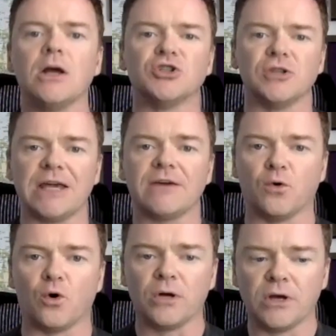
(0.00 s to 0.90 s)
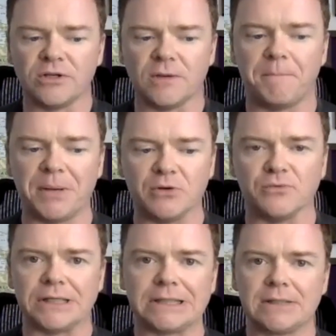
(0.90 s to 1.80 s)
So therefore, you
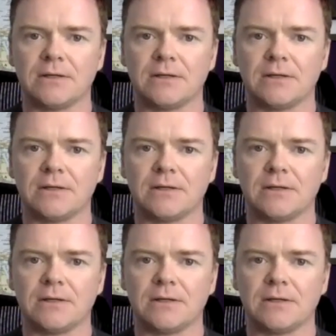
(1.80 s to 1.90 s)
built this